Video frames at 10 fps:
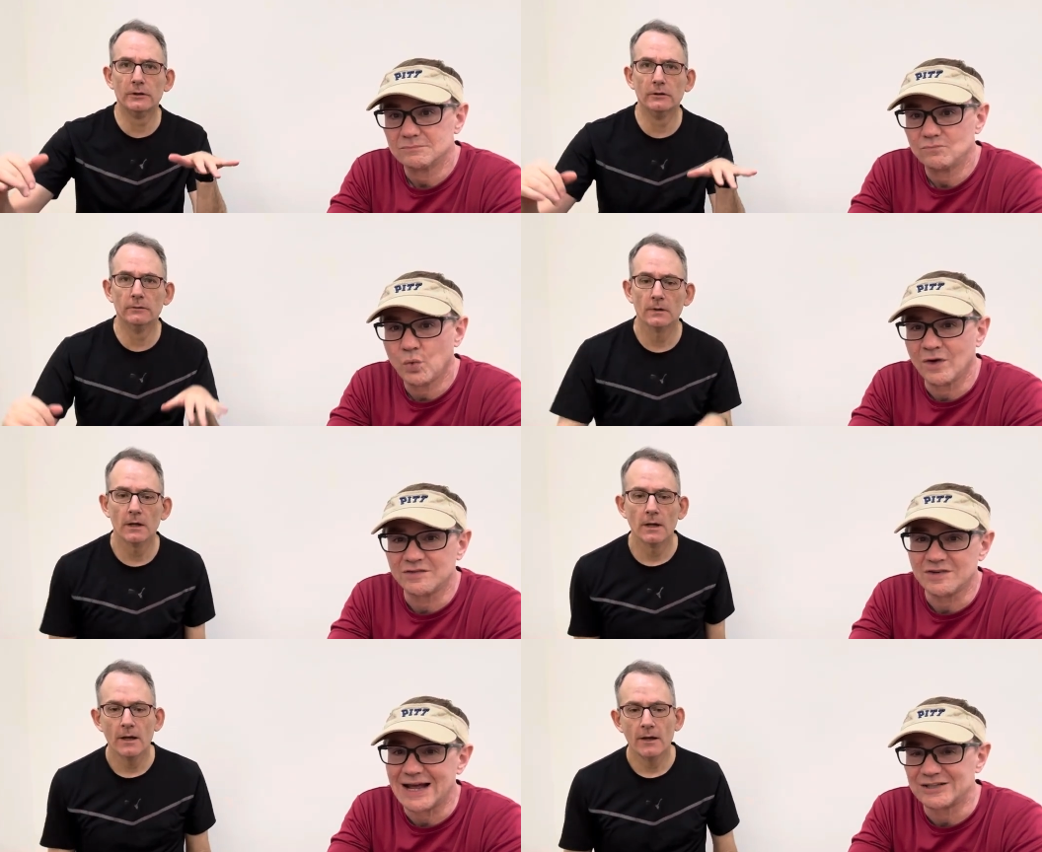Speaker 1: Well, it's a
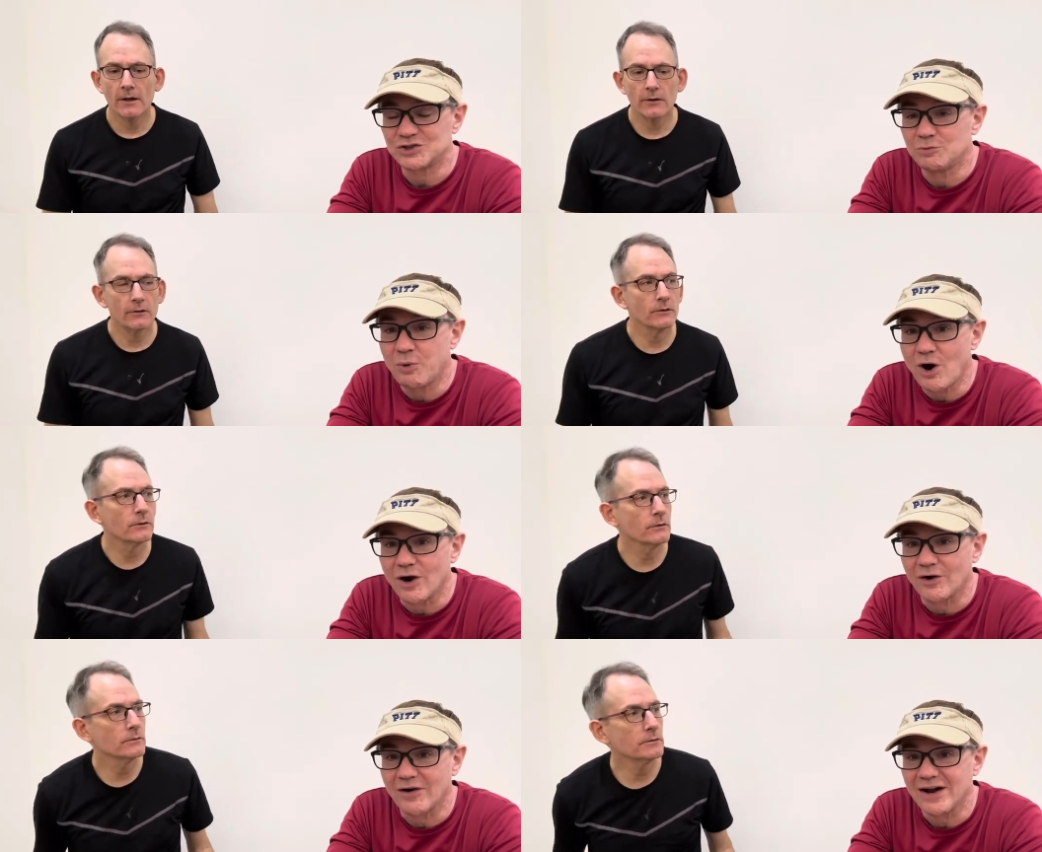national park,
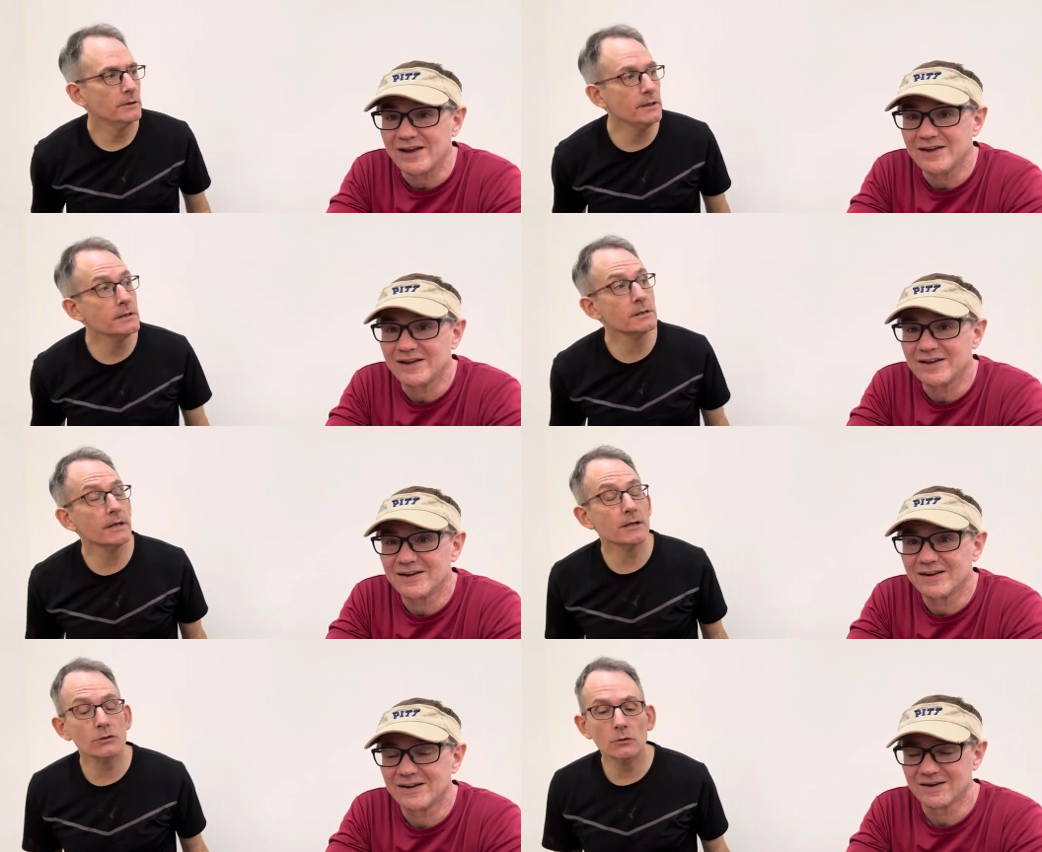right? It is a
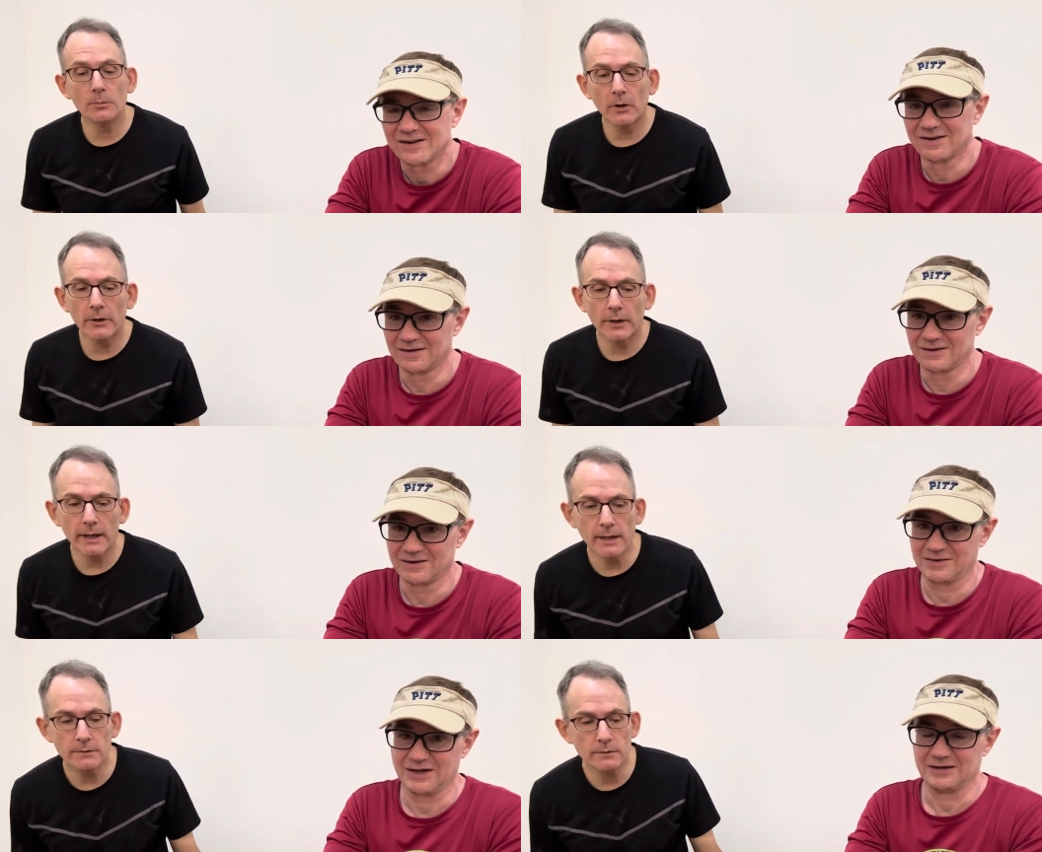national park, okay.
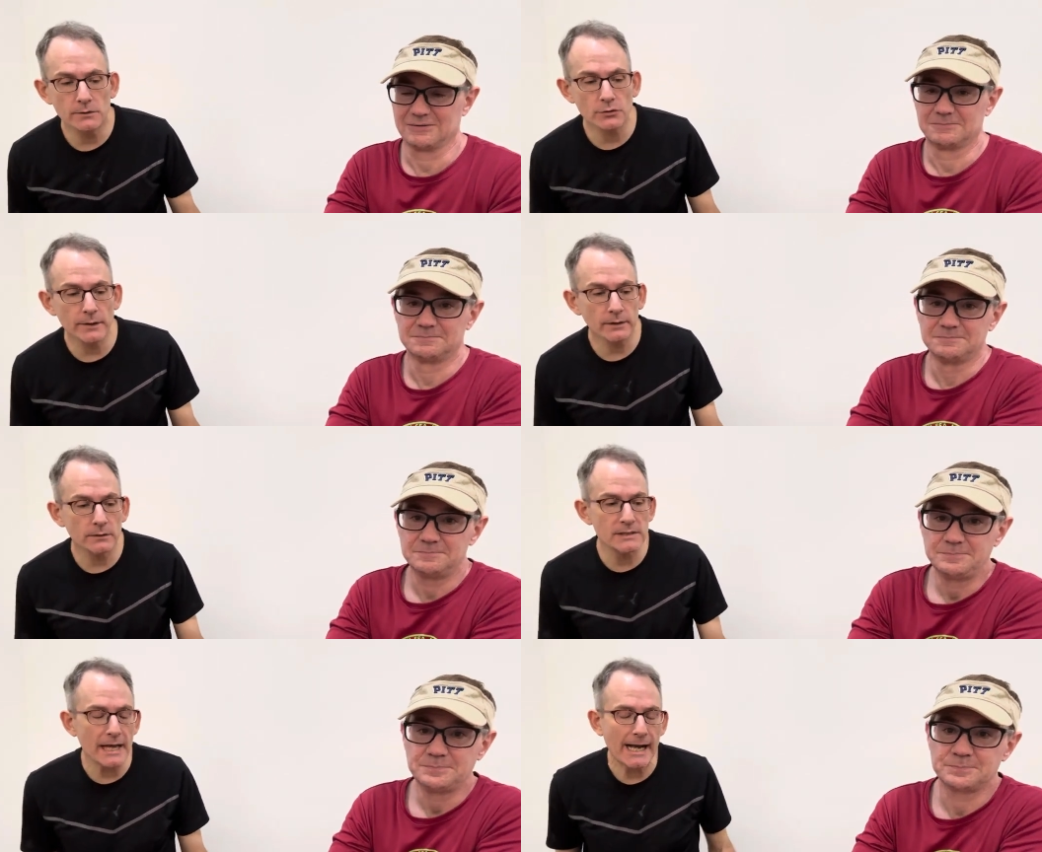and the trail is
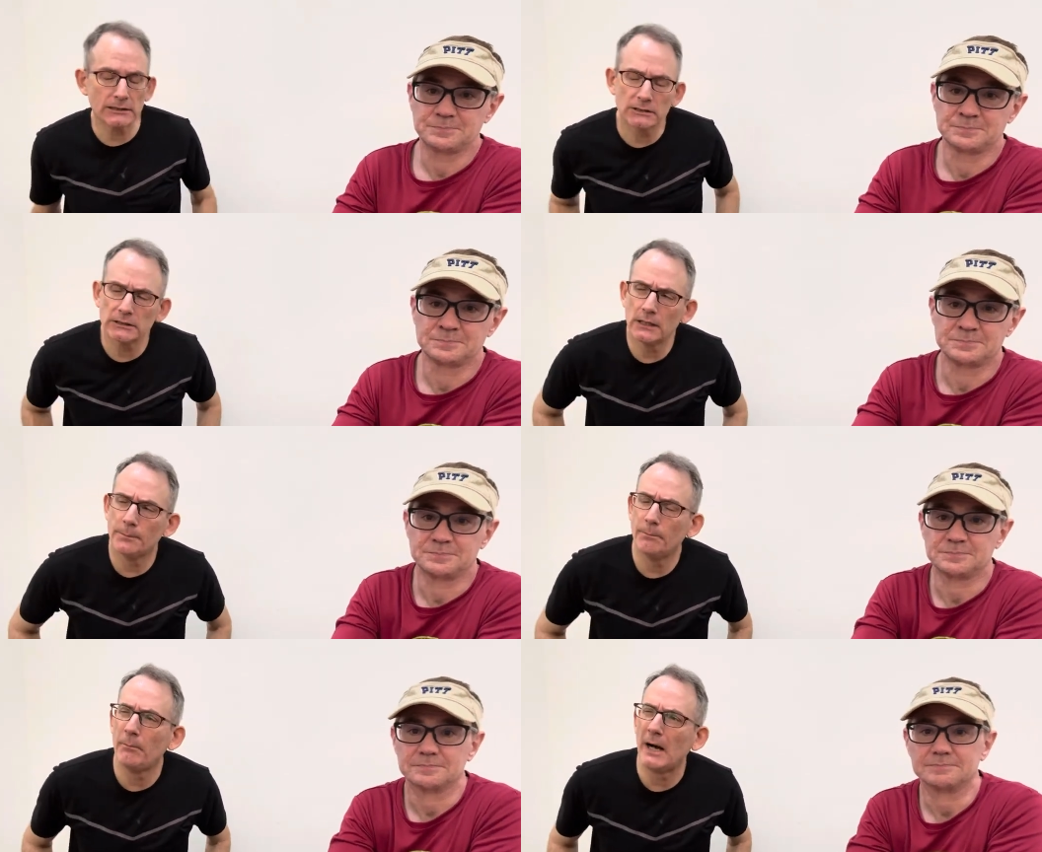actually
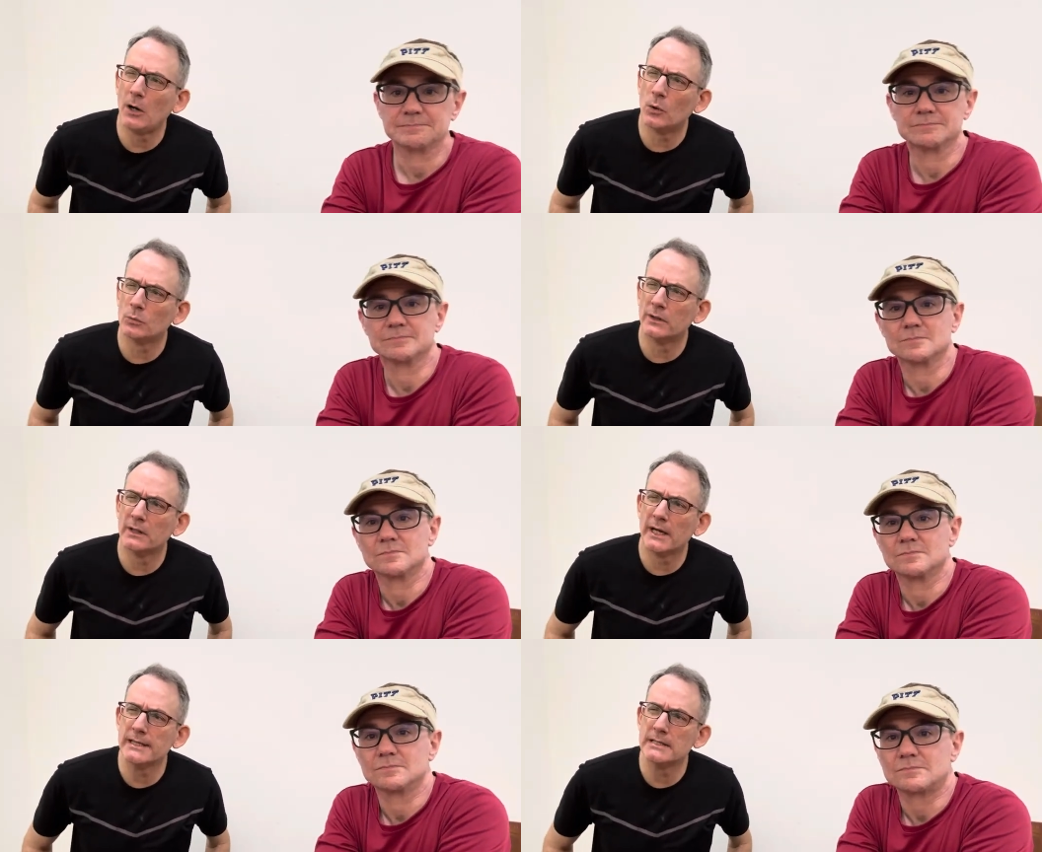about
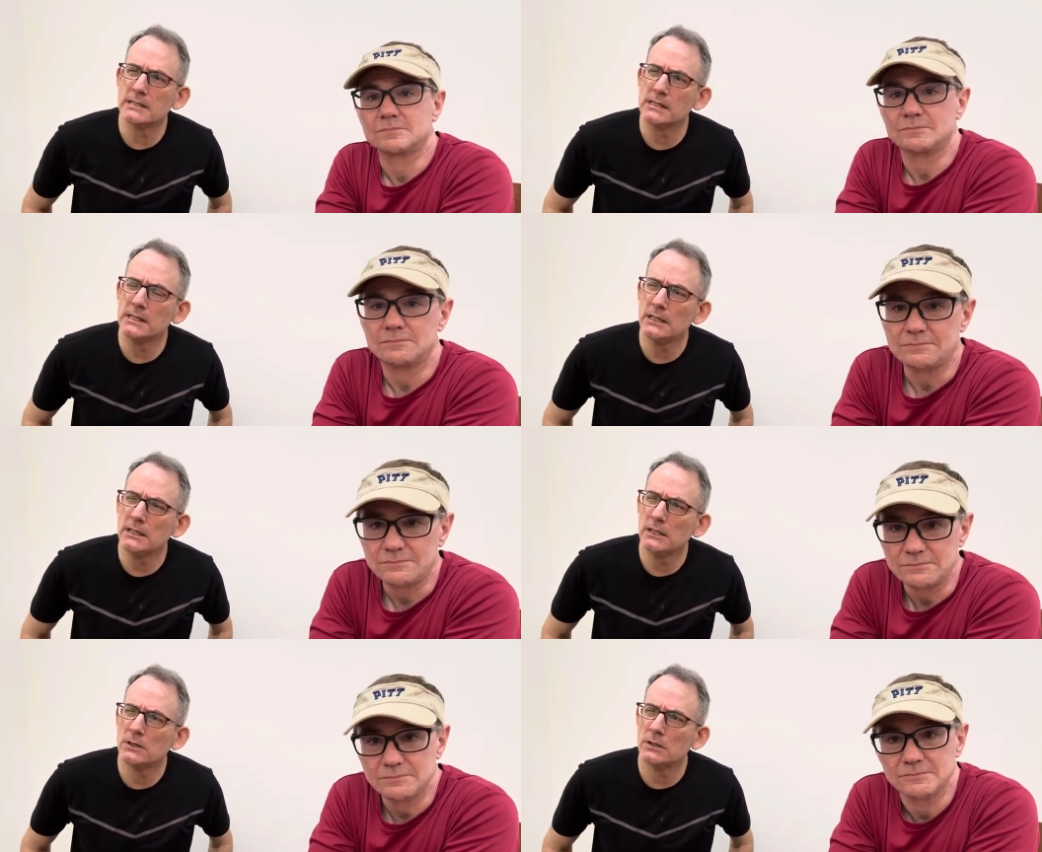
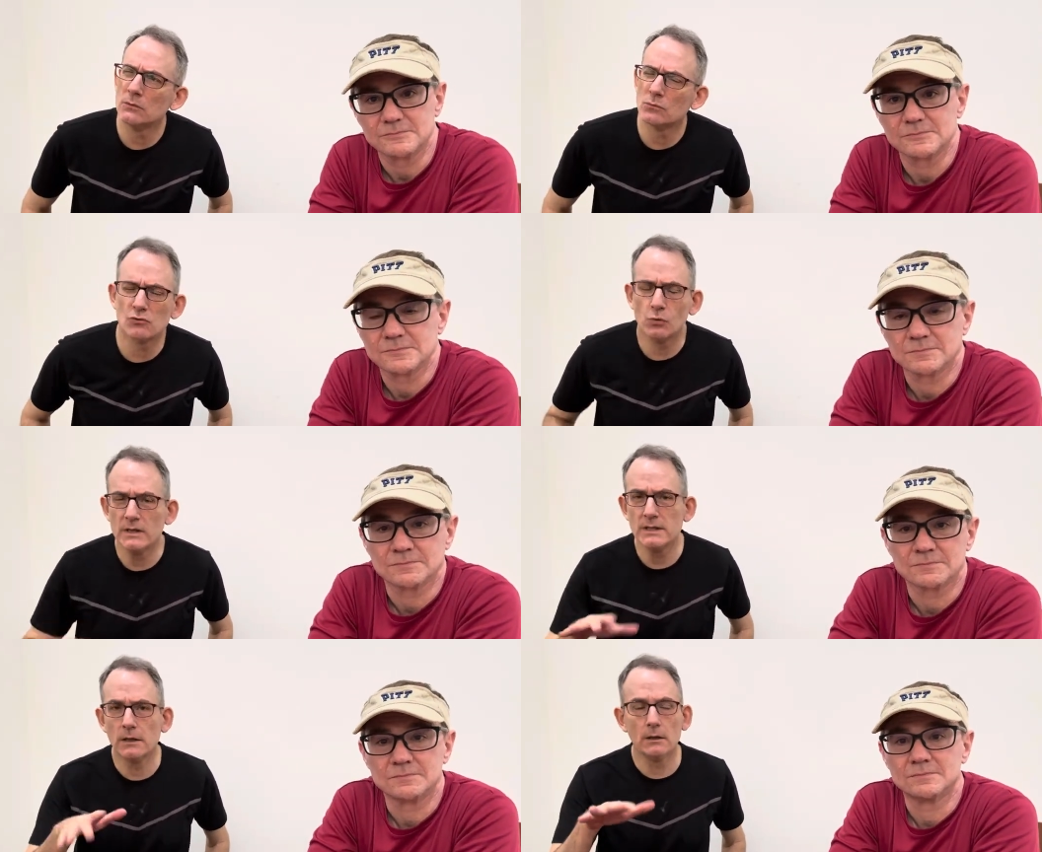19 or 20
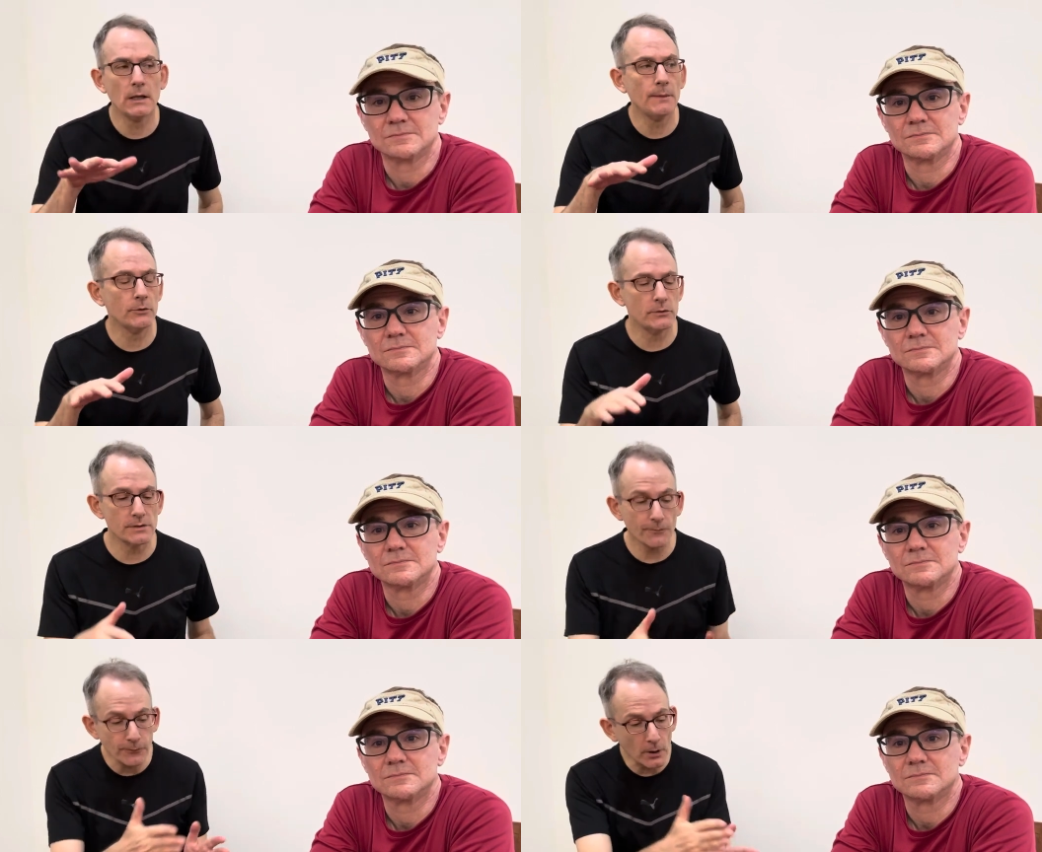kilometers
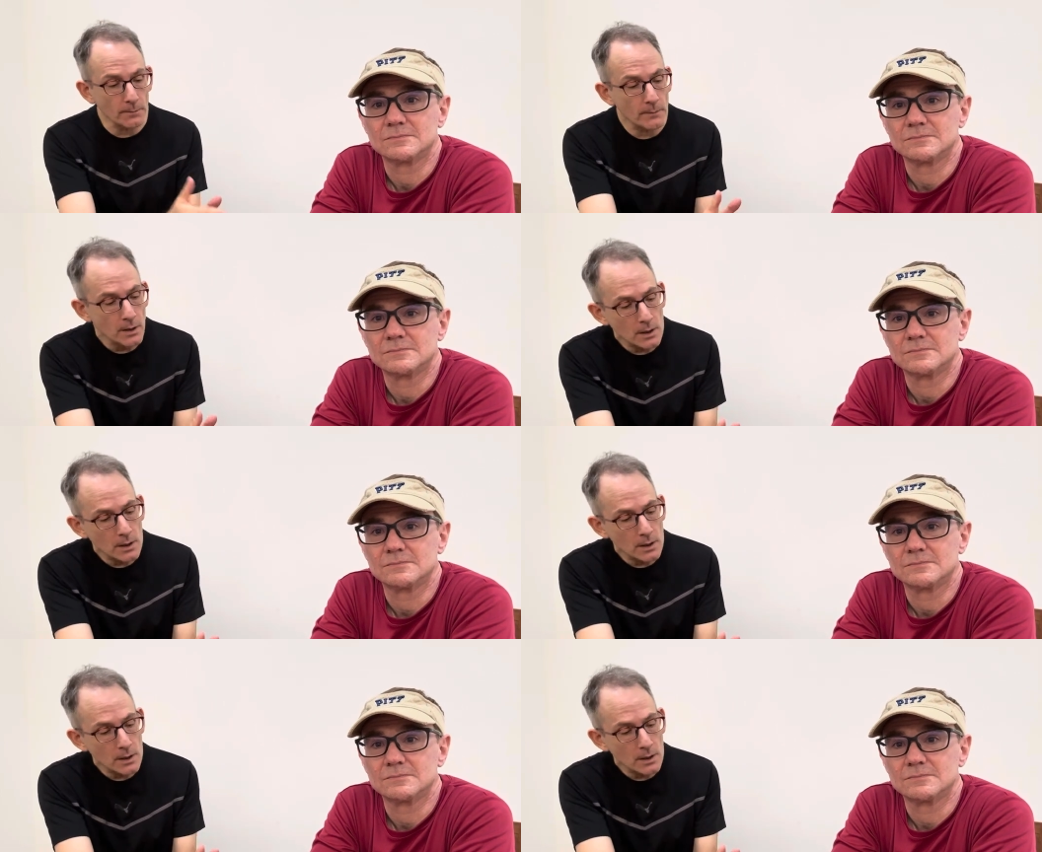from